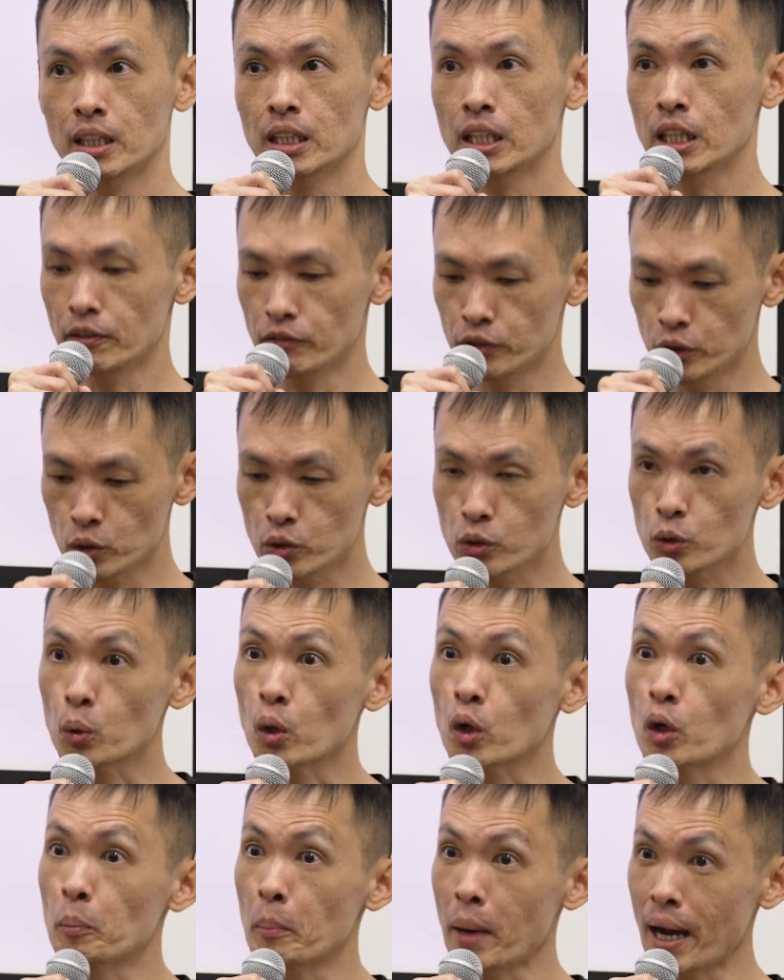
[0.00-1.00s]
if you
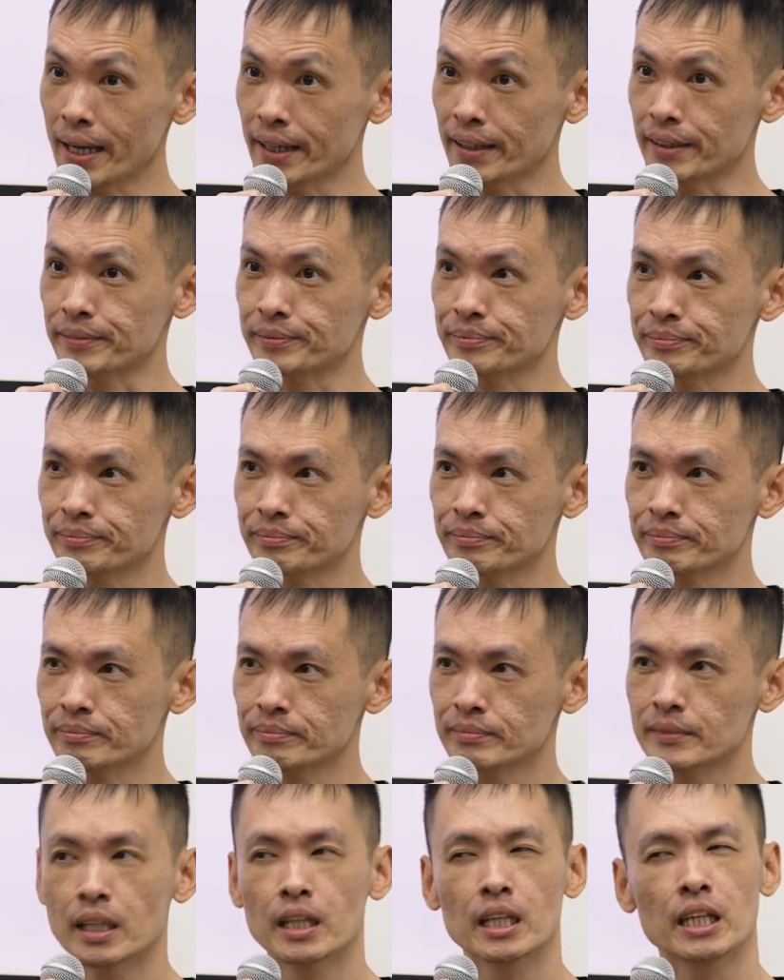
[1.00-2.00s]
swallow mine,
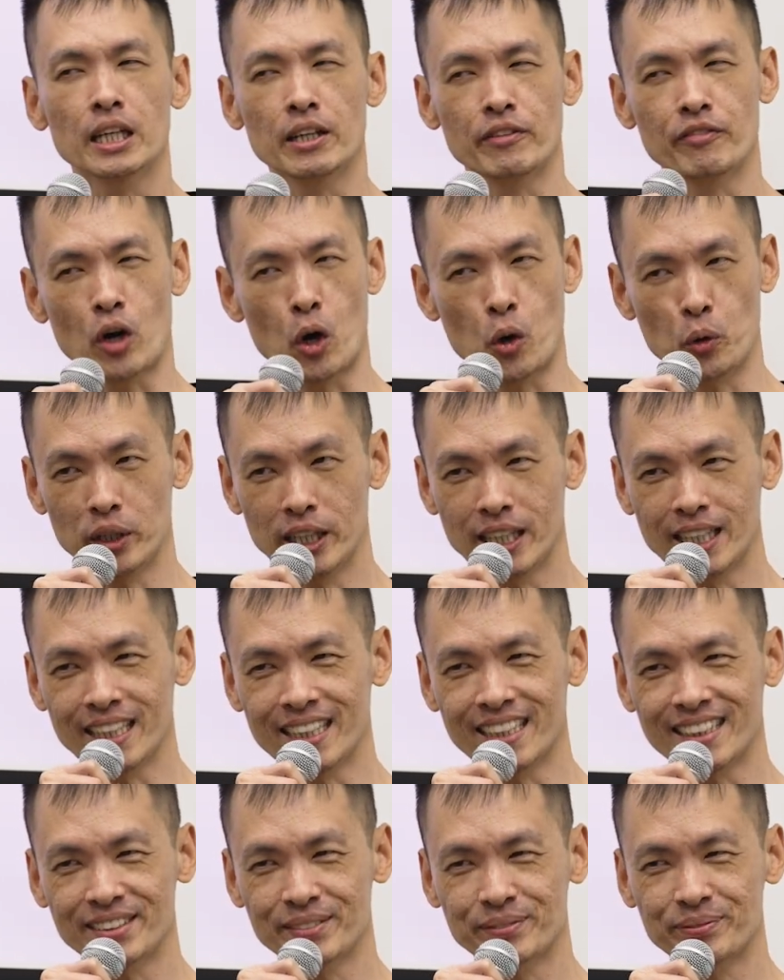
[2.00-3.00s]
if
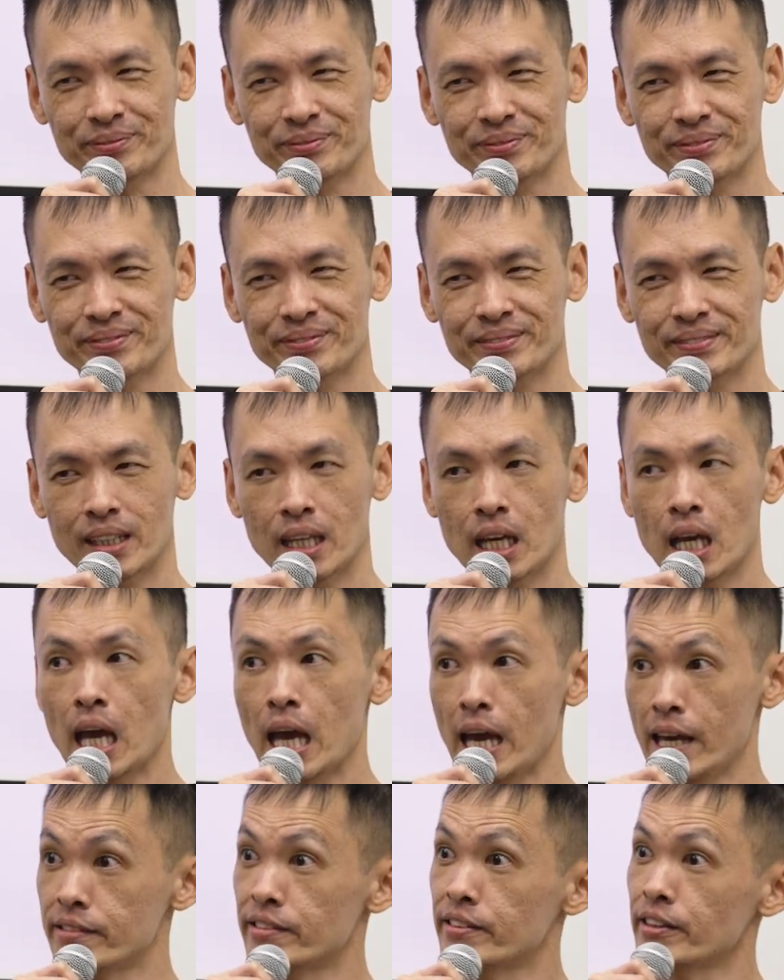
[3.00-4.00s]
only,
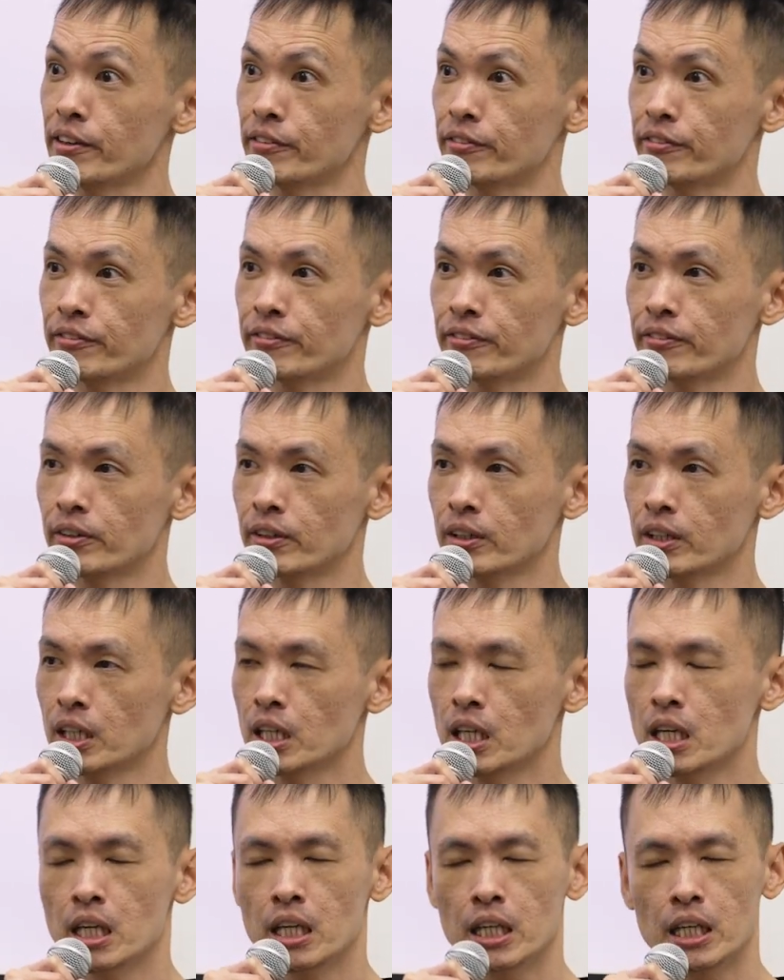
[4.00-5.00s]
as if
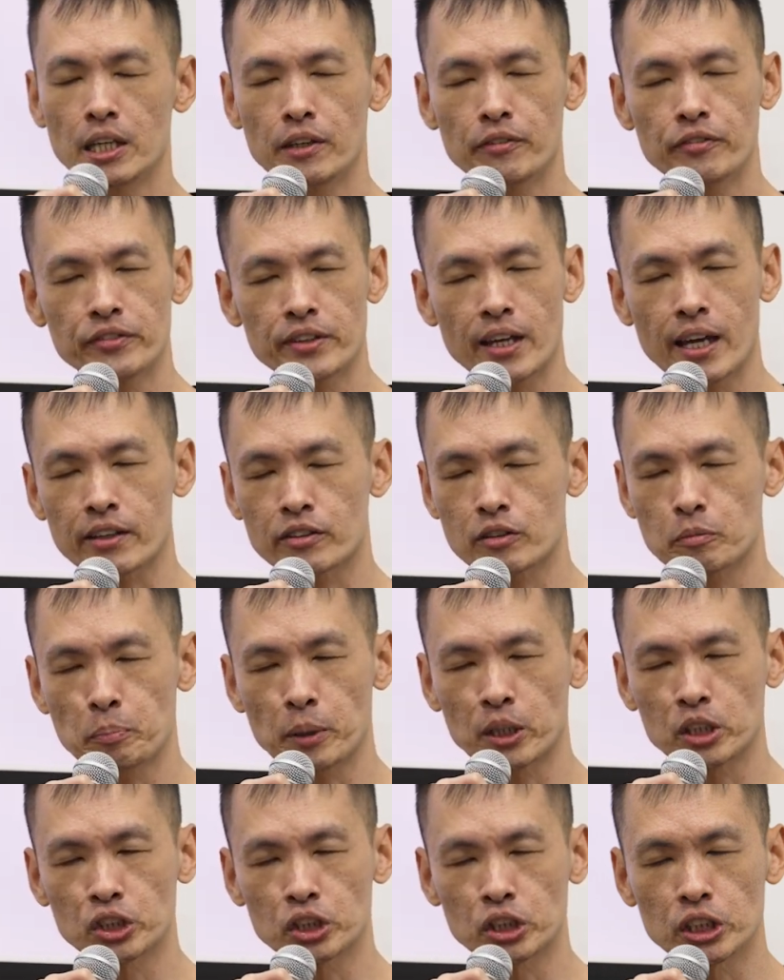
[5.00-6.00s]
takes
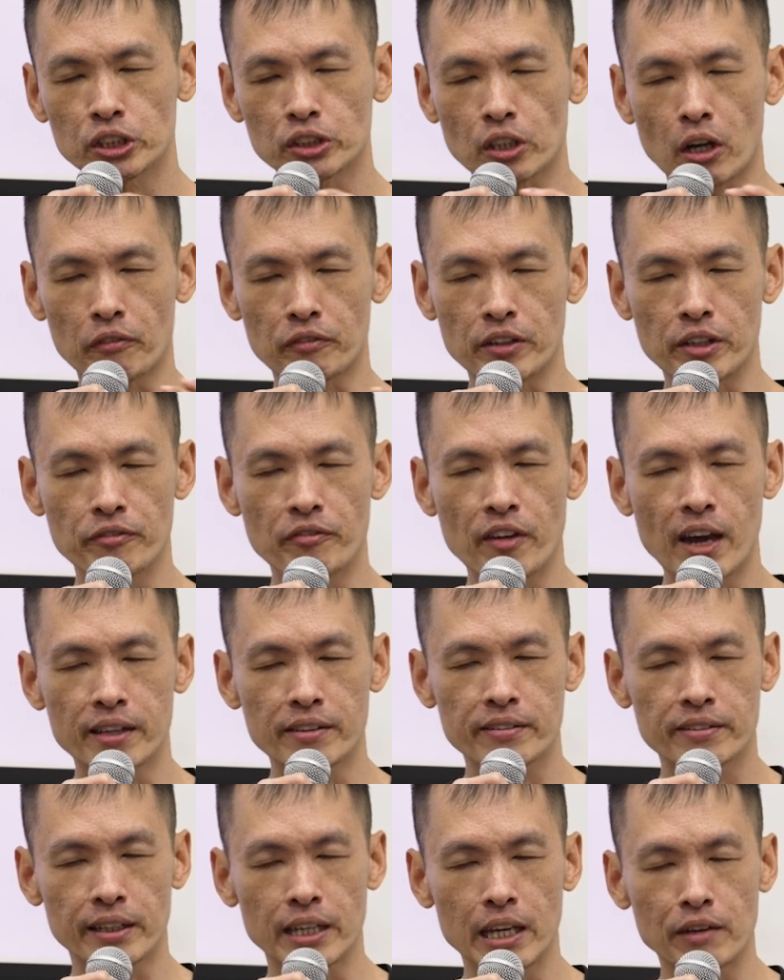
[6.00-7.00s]
pictures of
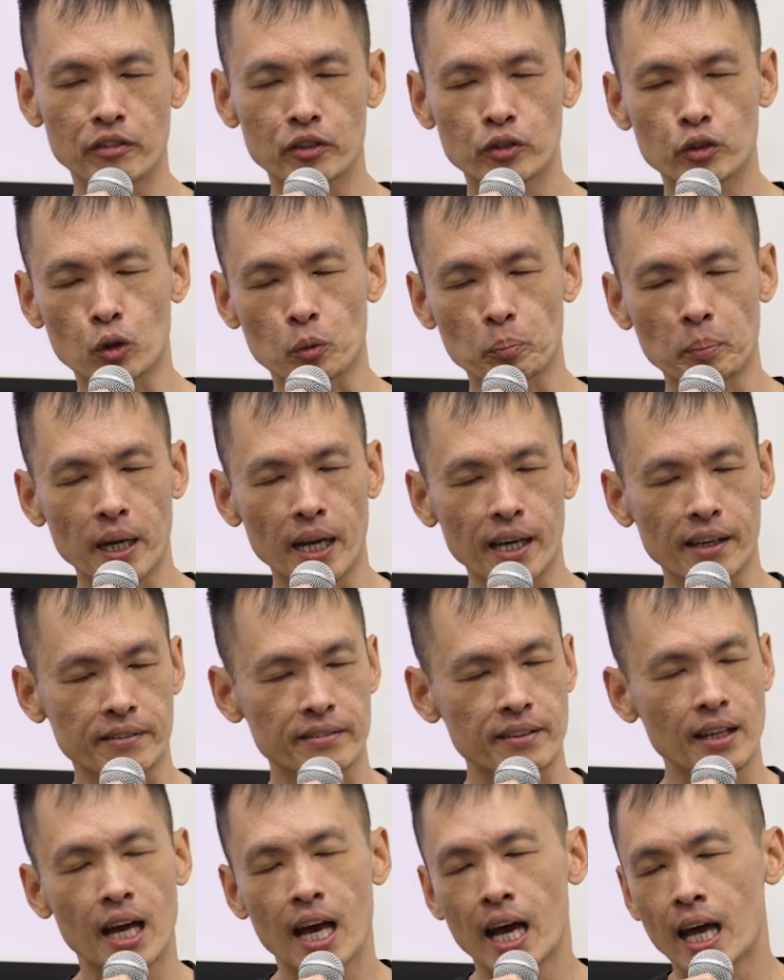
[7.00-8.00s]
events that never took place,
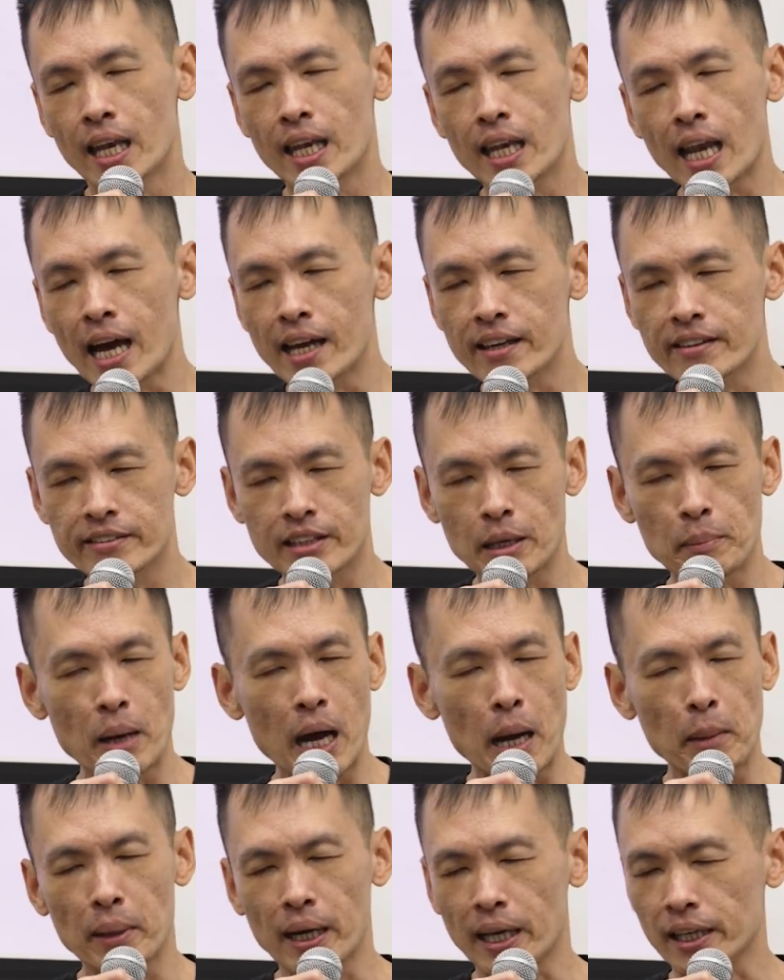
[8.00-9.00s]
lines them
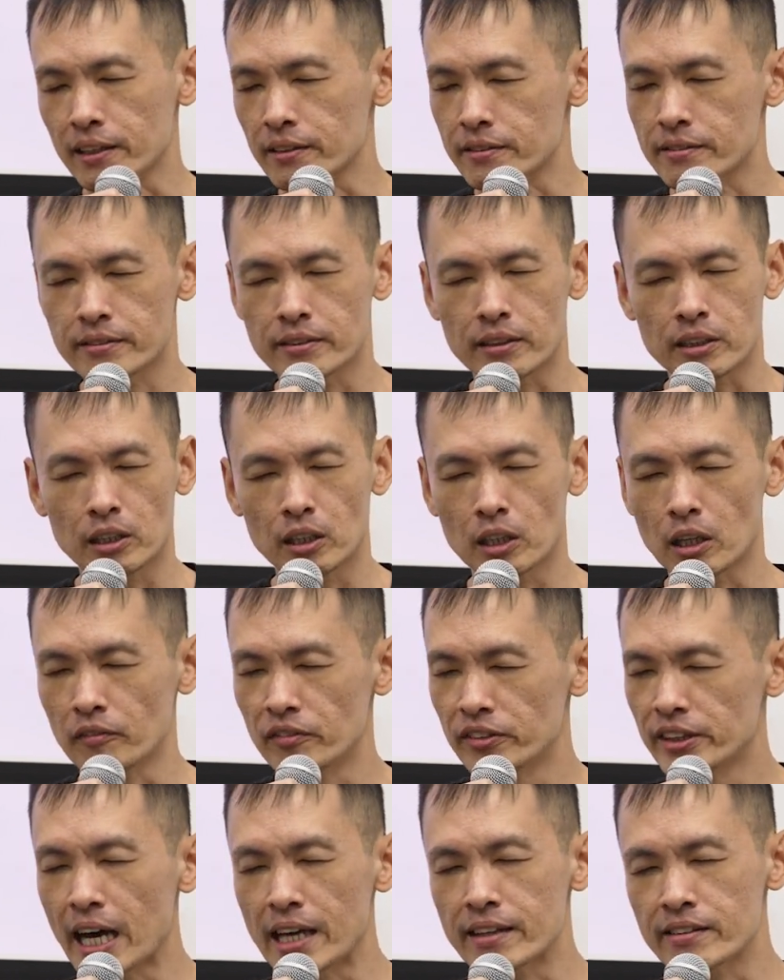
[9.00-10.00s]
up like a circle
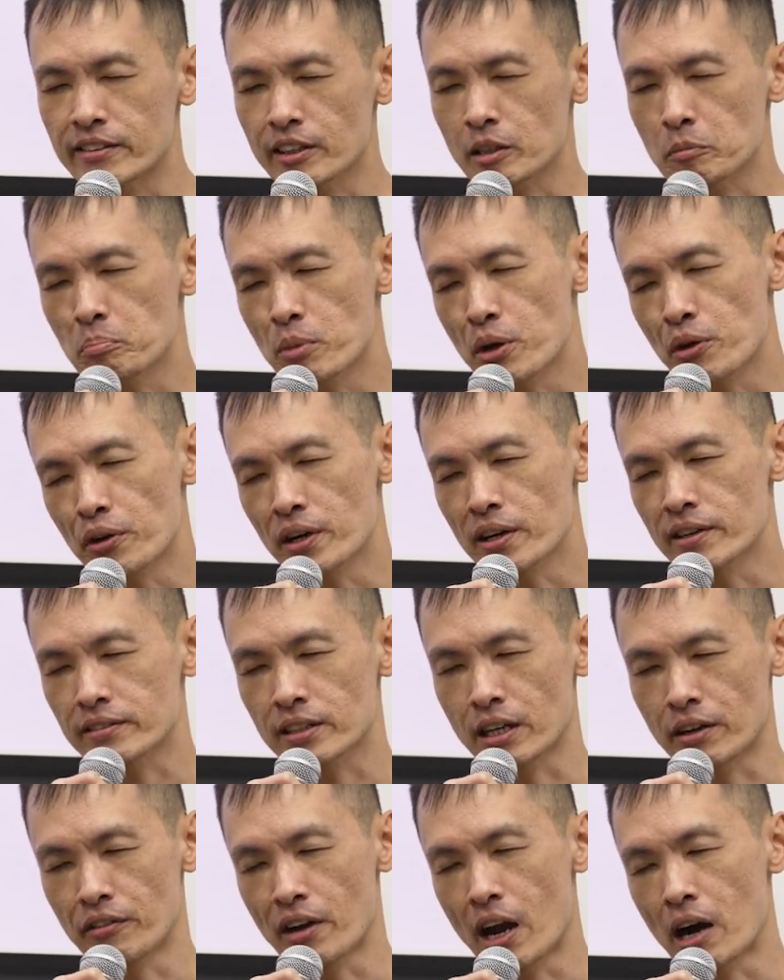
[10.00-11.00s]
of dancing mirrors
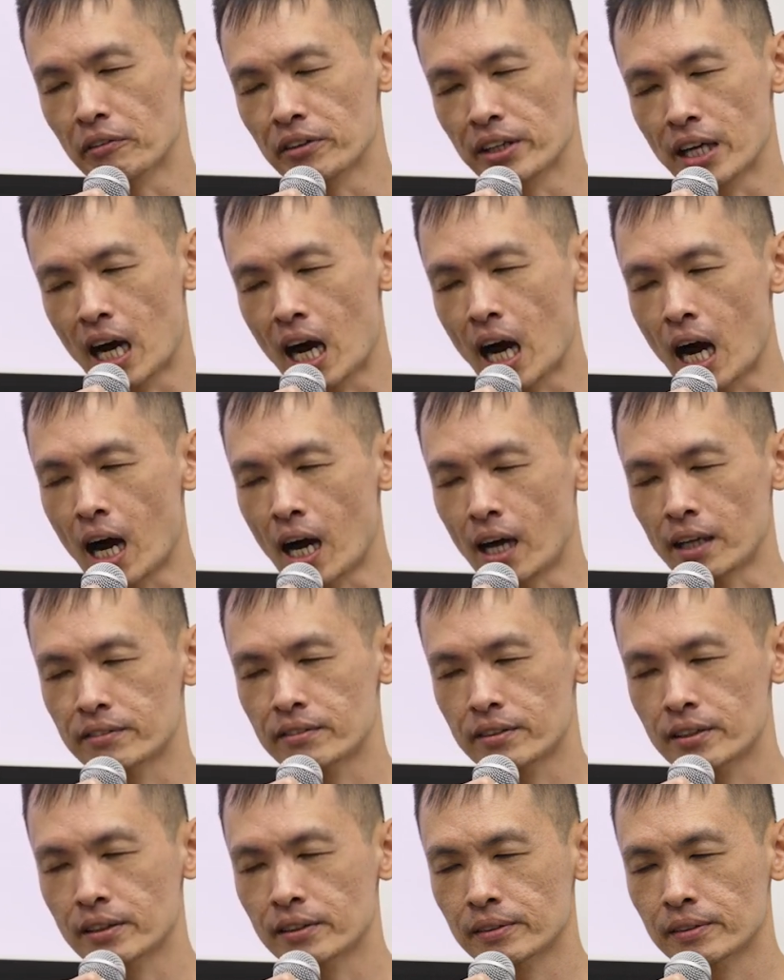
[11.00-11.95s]
around the heart.